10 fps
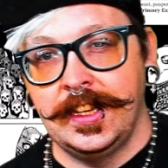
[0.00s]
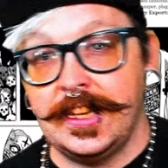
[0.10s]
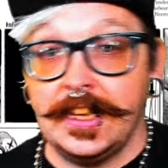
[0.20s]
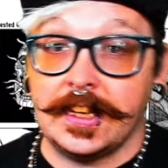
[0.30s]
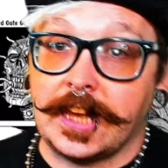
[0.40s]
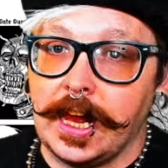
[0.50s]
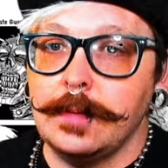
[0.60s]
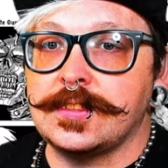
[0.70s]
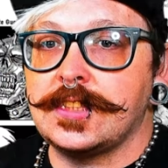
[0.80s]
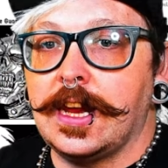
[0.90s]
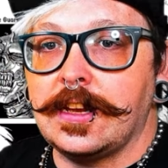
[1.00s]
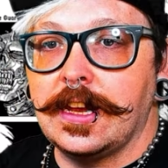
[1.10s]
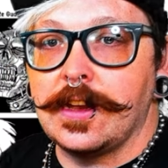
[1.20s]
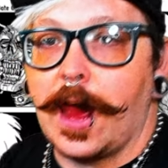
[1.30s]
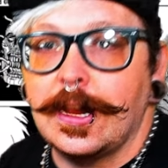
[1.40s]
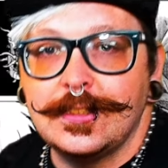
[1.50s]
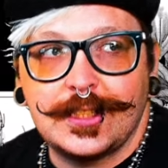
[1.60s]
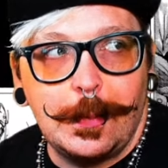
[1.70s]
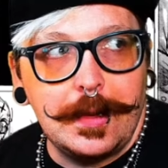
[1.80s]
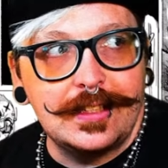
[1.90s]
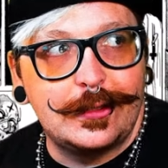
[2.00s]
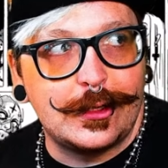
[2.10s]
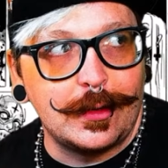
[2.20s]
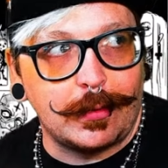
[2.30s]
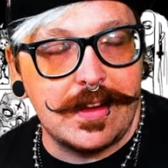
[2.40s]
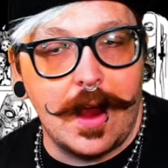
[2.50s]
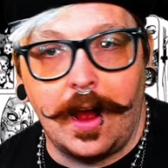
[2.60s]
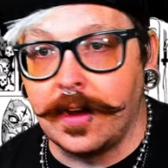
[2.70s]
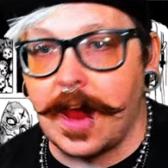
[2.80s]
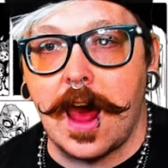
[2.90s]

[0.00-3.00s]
The game set in Anzimandrion.